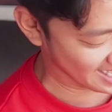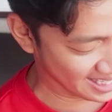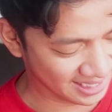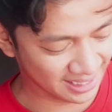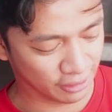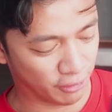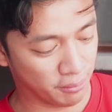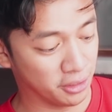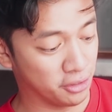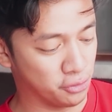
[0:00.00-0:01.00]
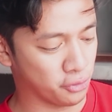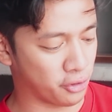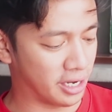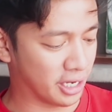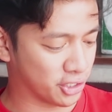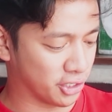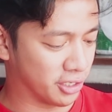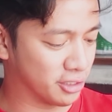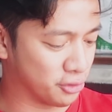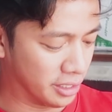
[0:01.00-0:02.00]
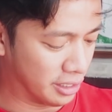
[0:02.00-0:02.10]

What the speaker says: And this is from their new collection.